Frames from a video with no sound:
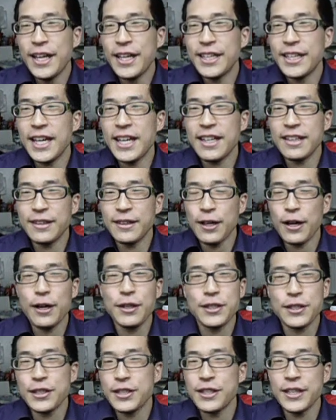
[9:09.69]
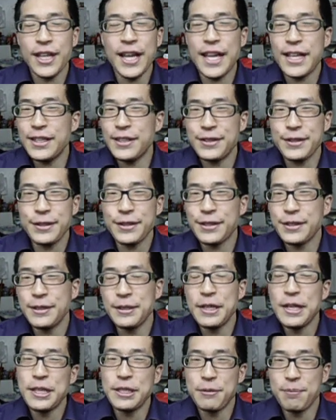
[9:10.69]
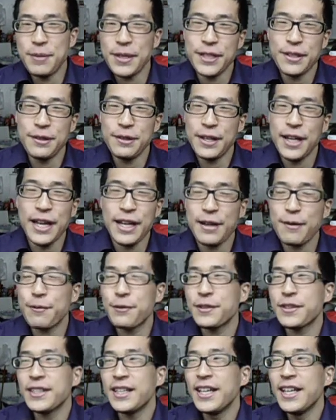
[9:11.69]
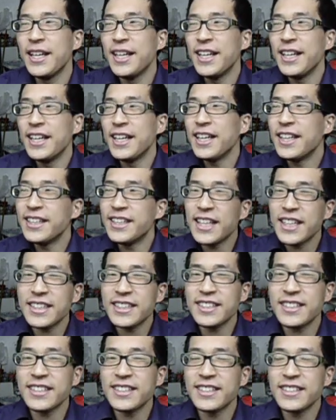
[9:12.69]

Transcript: get in touch and just speak to natives. And that's,